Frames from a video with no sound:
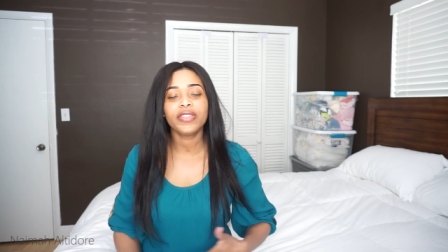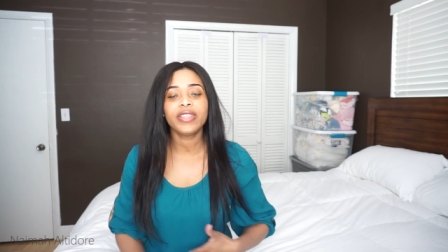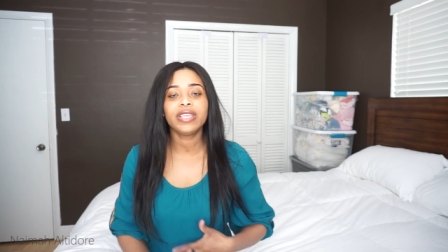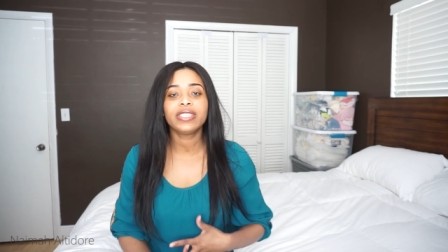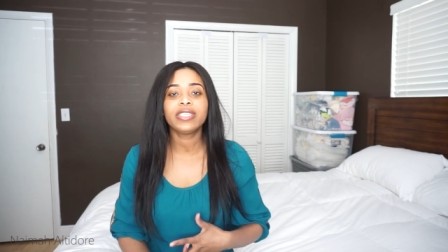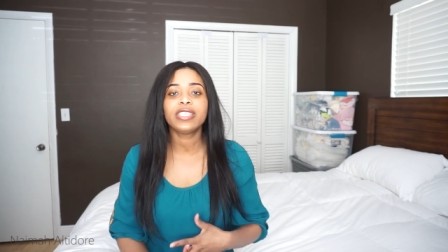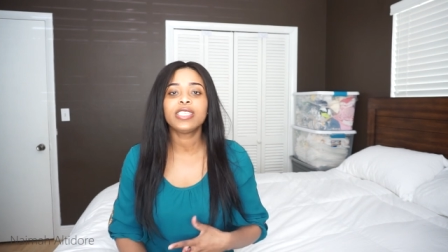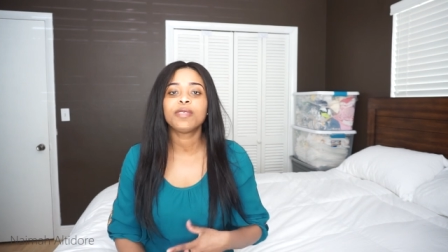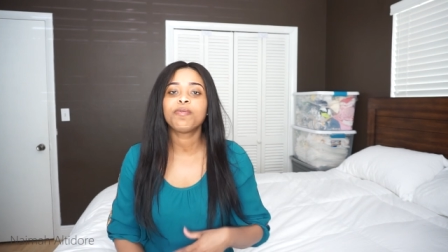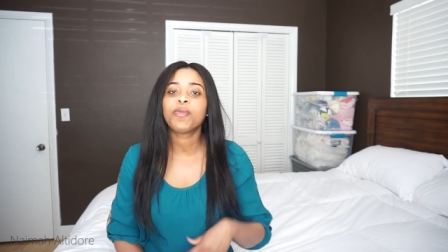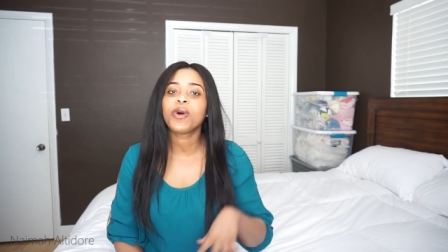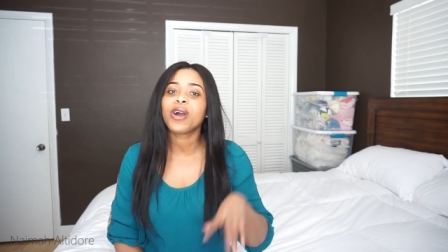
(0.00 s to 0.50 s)

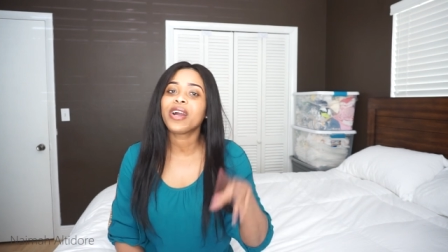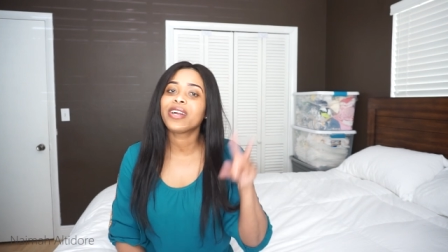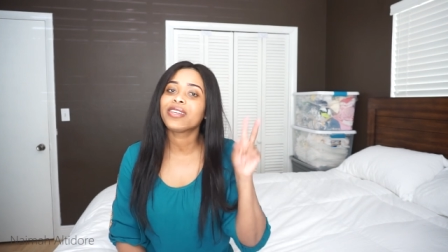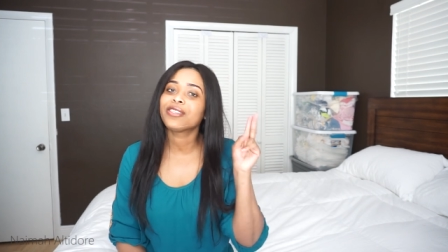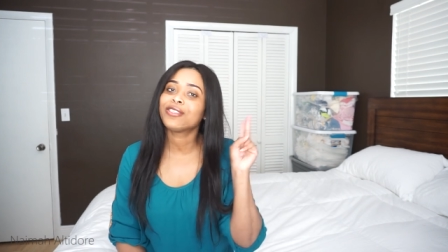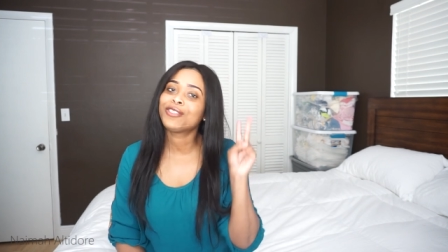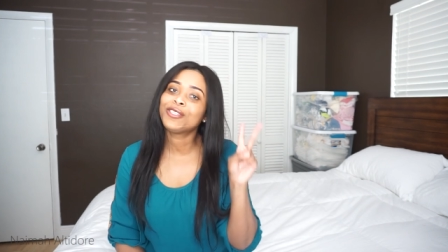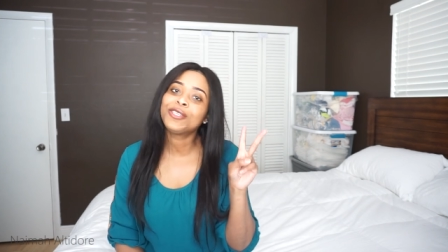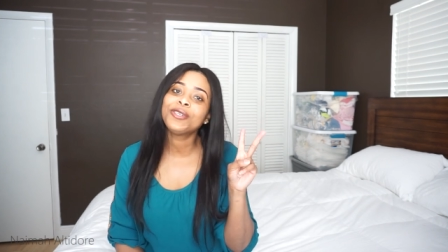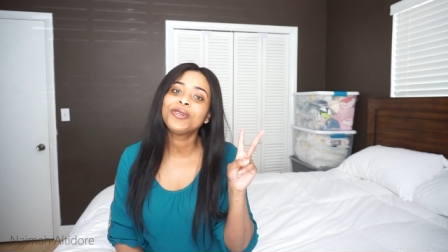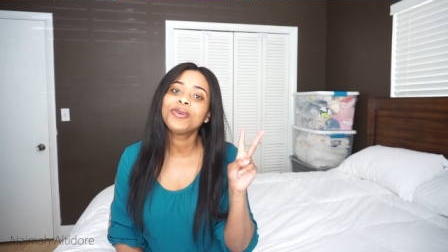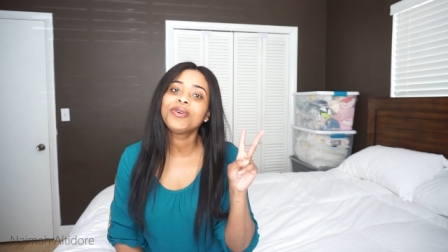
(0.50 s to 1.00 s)
This is
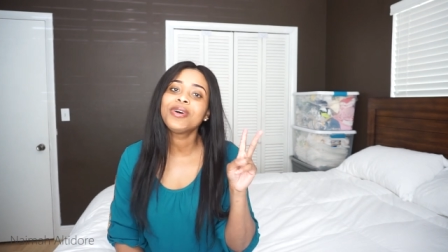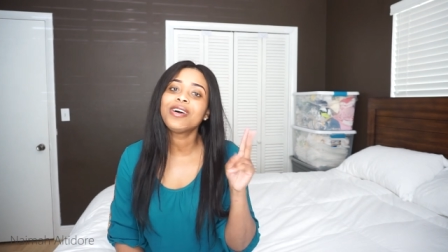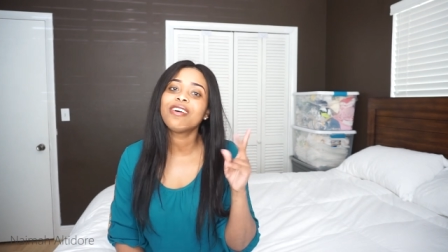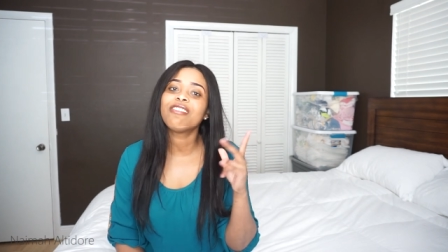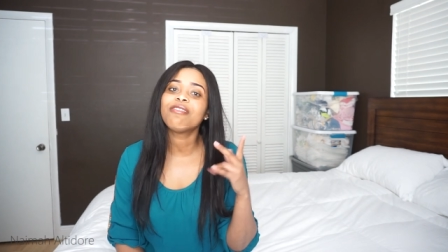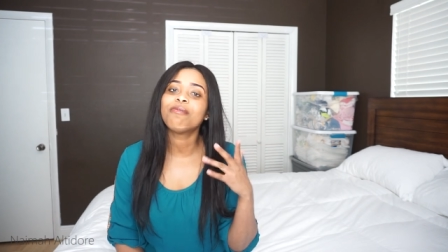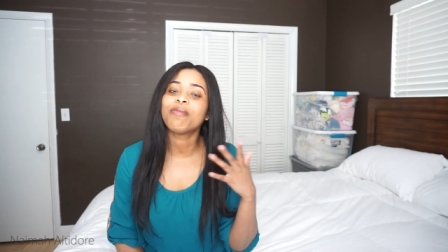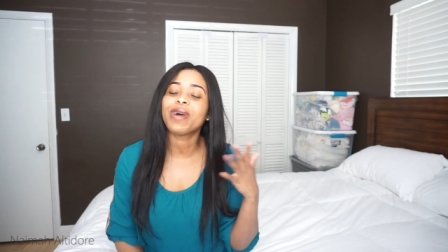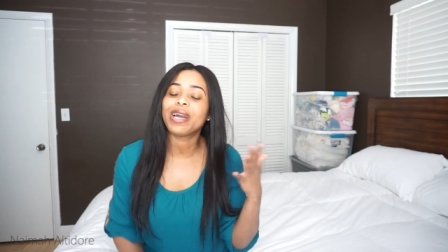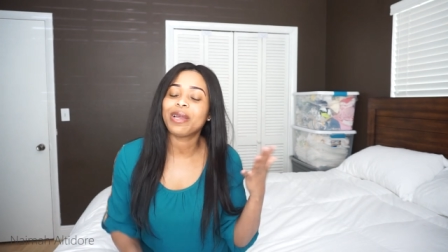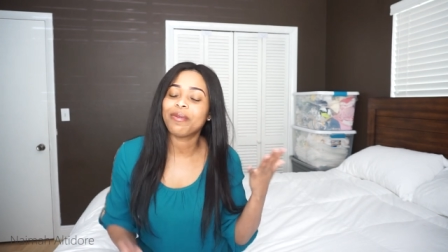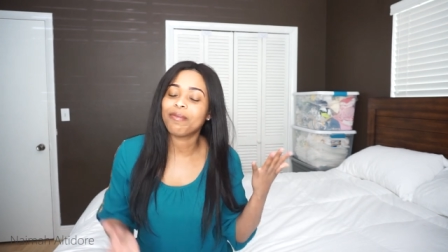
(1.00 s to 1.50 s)
part two
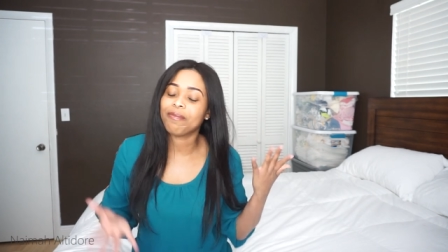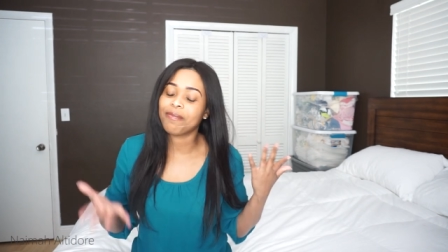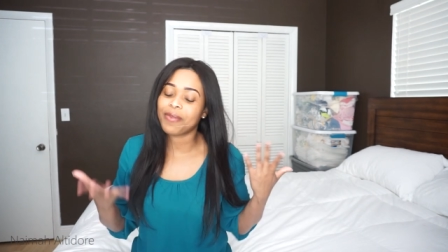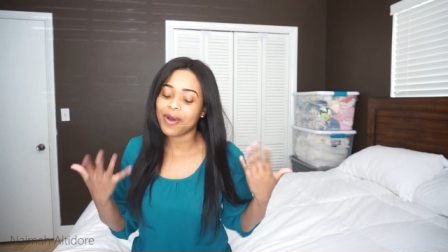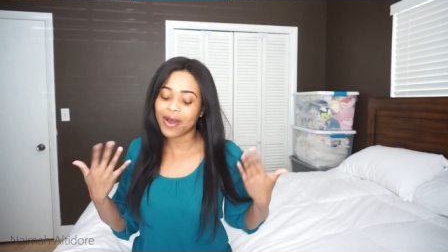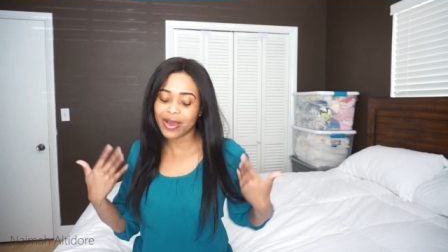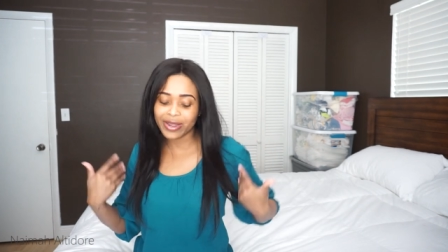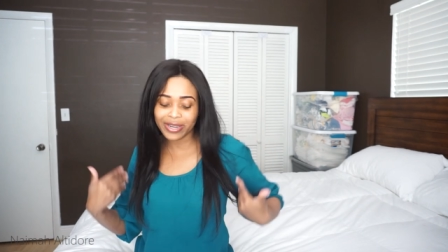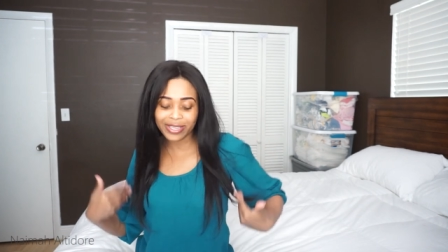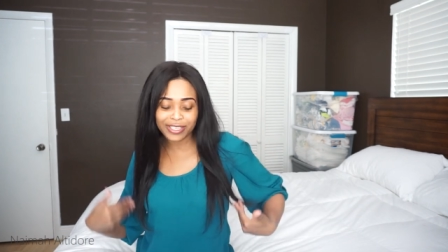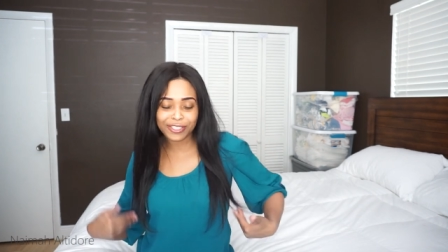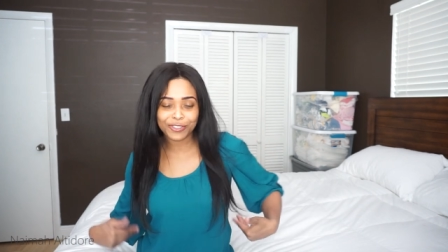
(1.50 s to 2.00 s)
of my
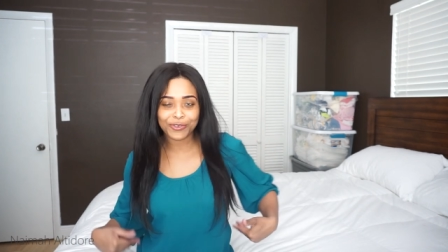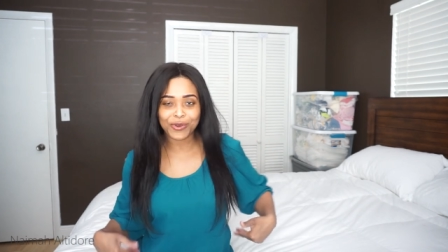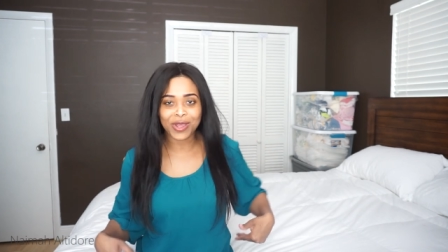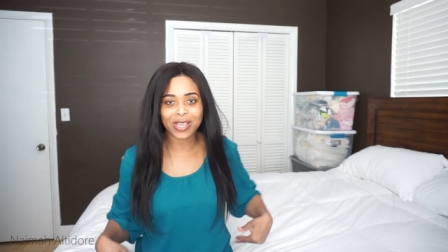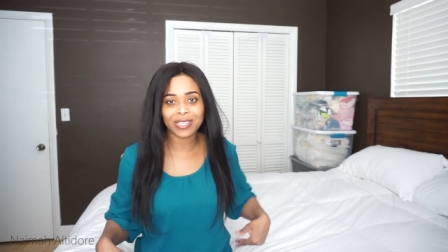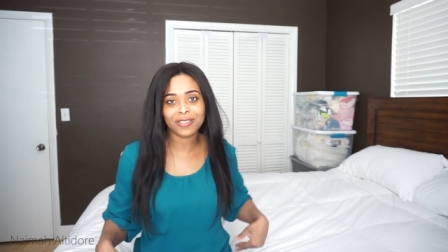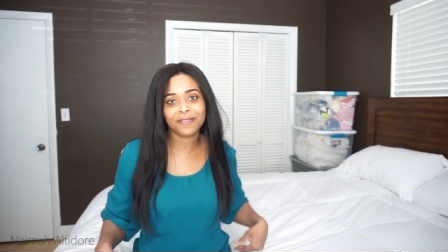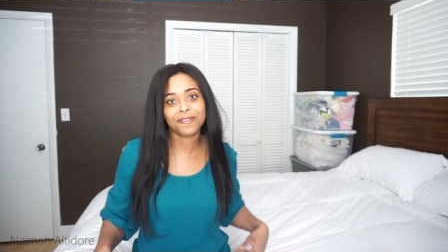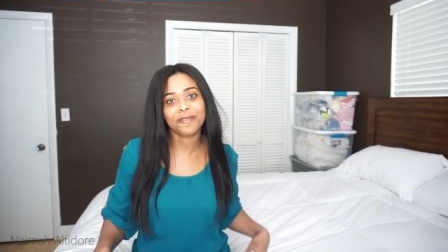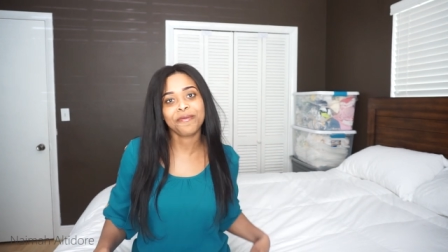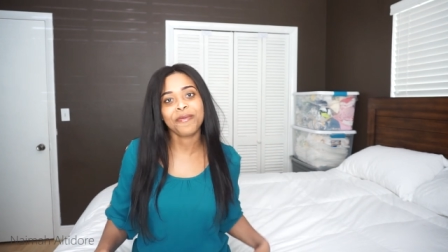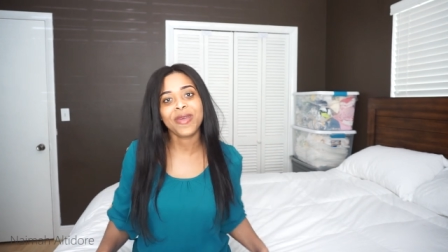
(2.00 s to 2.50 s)
body
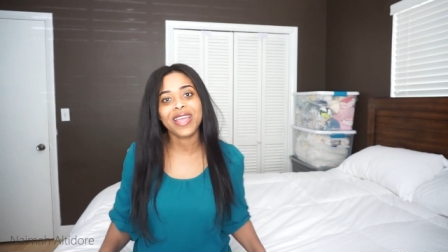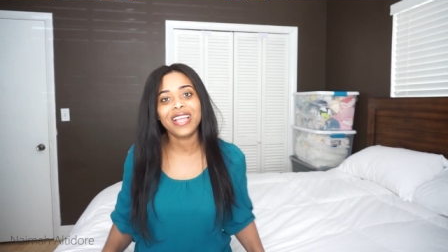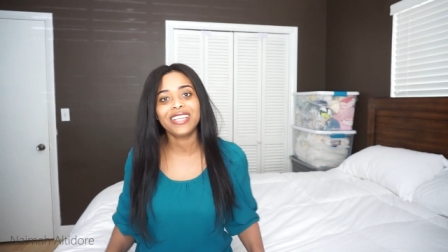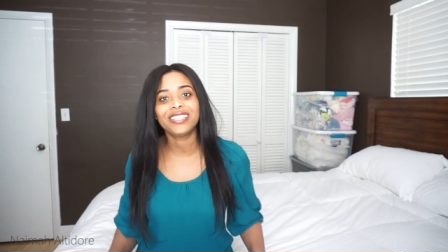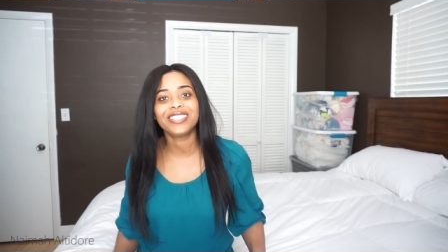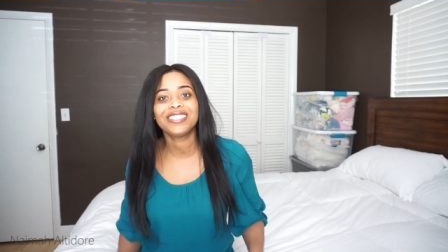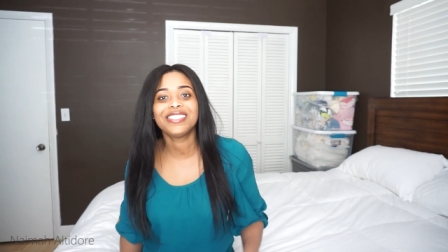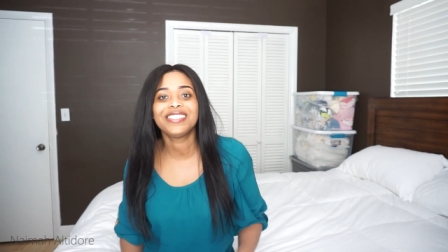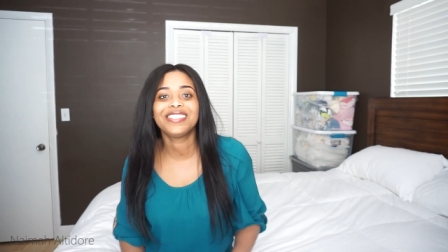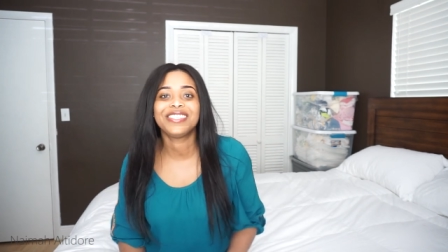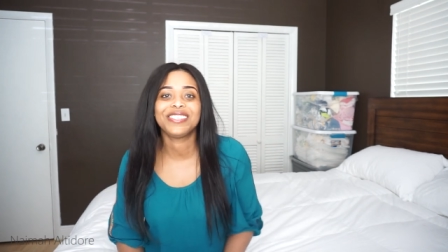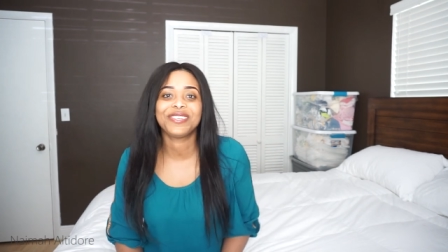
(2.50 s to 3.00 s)

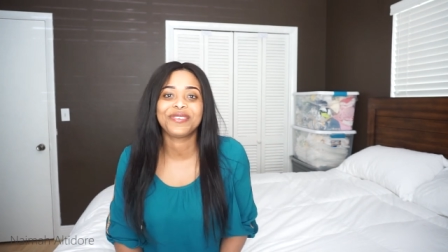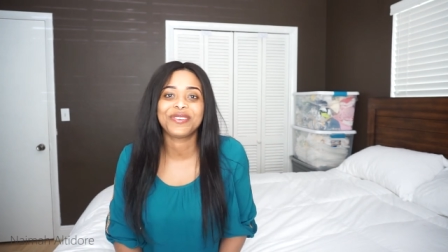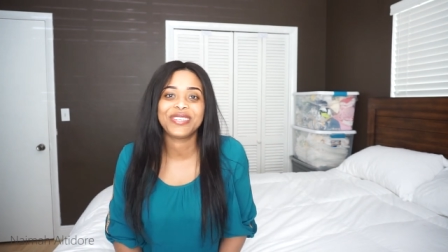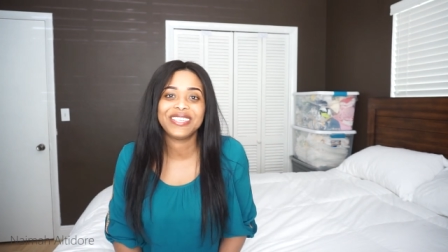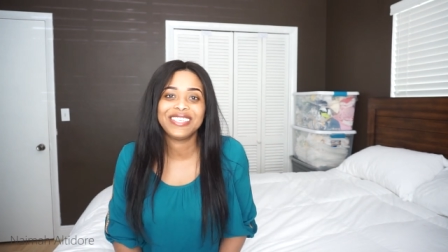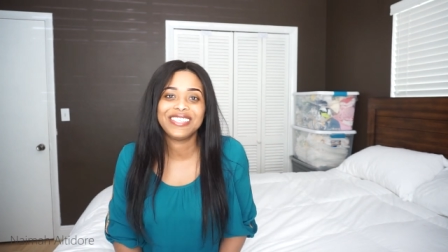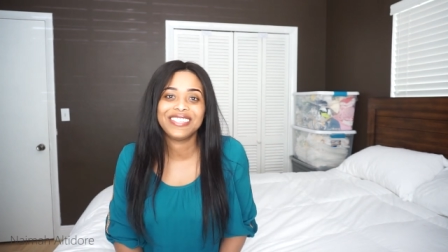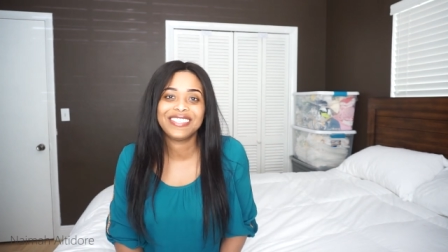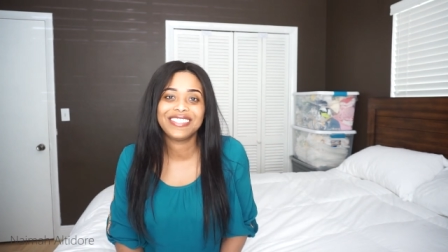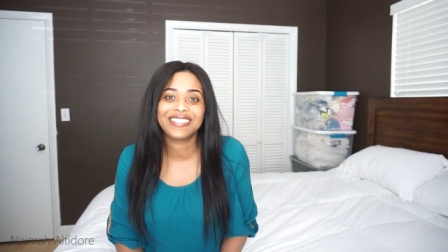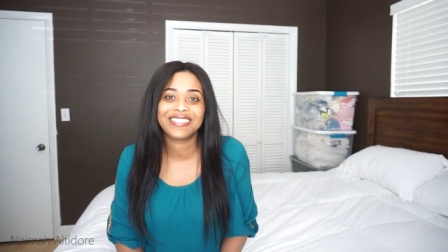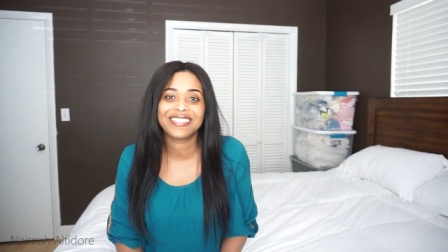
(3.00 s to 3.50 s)
transformation
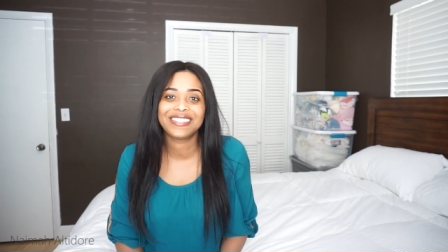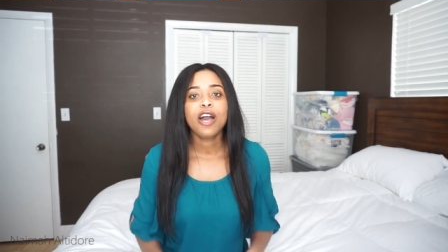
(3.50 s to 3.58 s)
series.